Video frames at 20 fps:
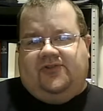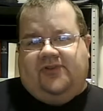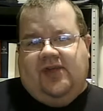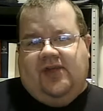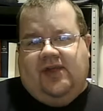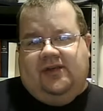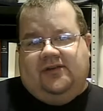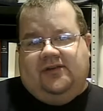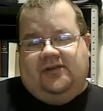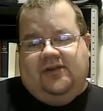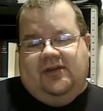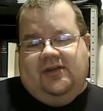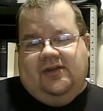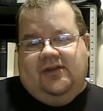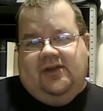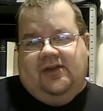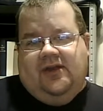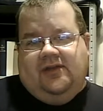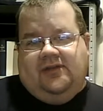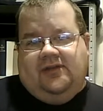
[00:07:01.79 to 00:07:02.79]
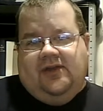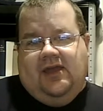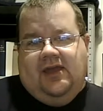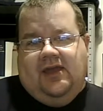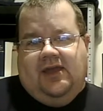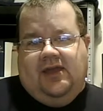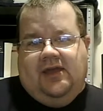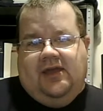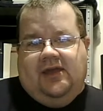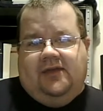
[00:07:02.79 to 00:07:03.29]
to the state, and
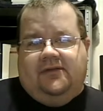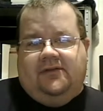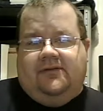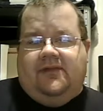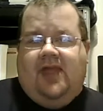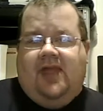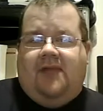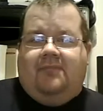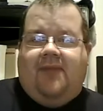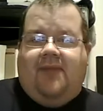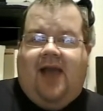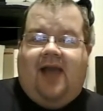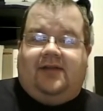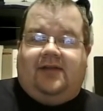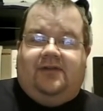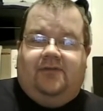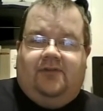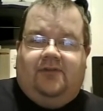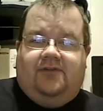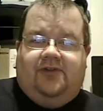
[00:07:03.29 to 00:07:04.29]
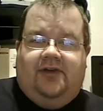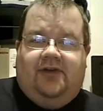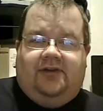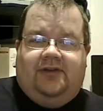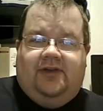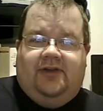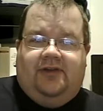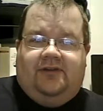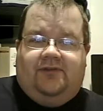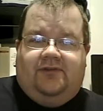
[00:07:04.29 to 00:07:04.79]
then came back to
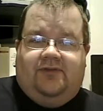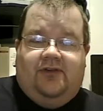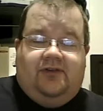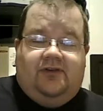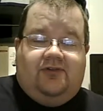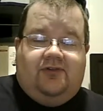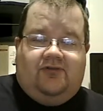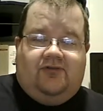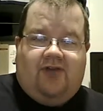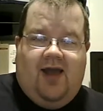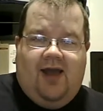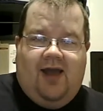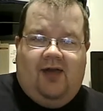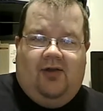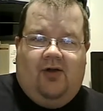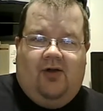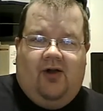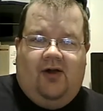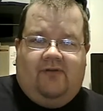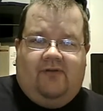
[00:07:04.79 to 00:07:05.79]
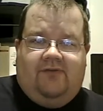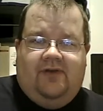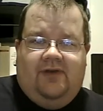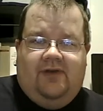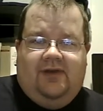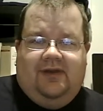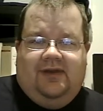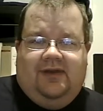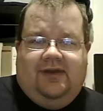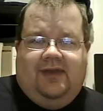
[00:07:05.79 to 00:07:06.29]
Virginia to finish the trial off.
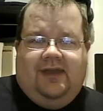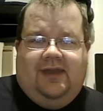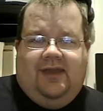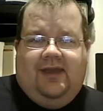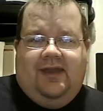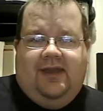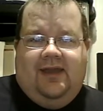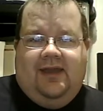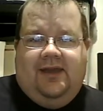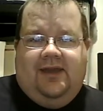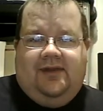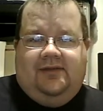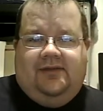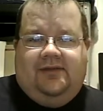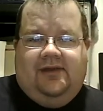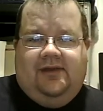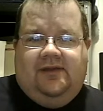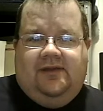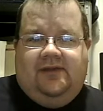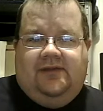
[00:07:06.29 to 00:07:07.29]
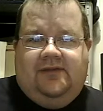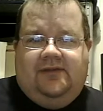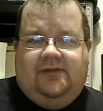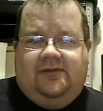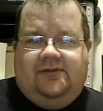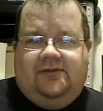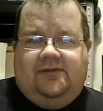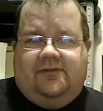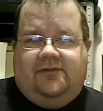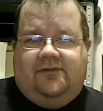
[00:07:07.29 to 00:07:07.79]
And
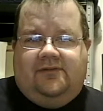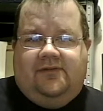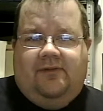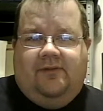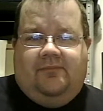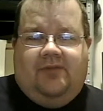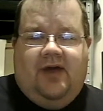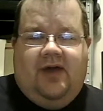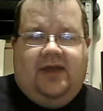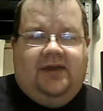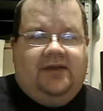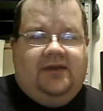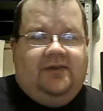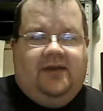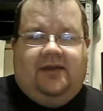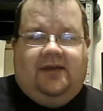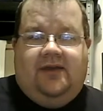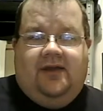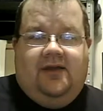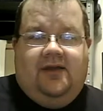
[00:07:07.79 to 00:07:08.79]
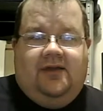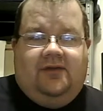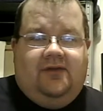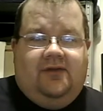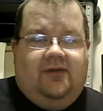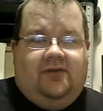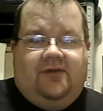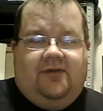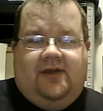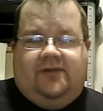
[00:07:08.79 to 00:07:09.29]
he's complaining that
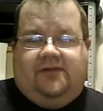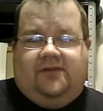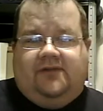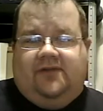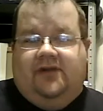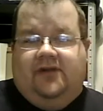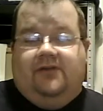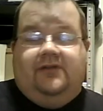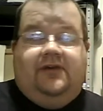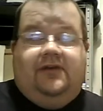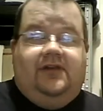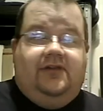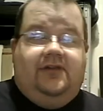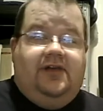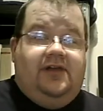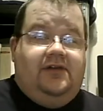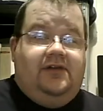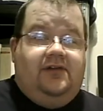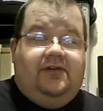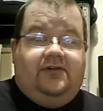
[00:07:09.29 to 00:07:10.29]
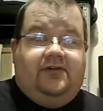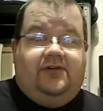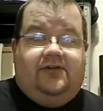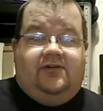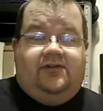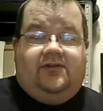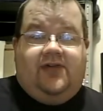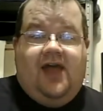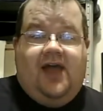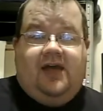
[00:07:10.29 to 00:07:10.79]
that's clearly illegal under
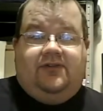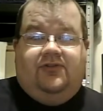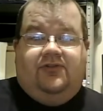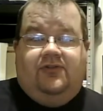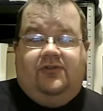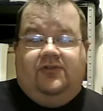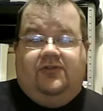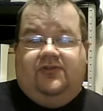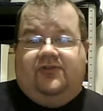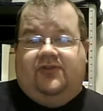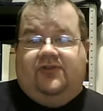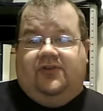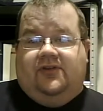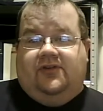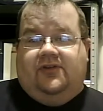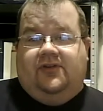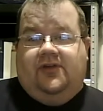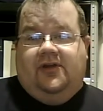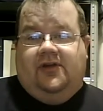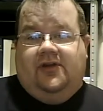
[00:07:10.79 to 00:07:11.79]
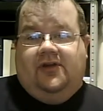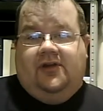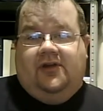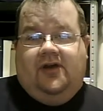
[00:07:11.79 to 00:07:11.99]
the statutes, and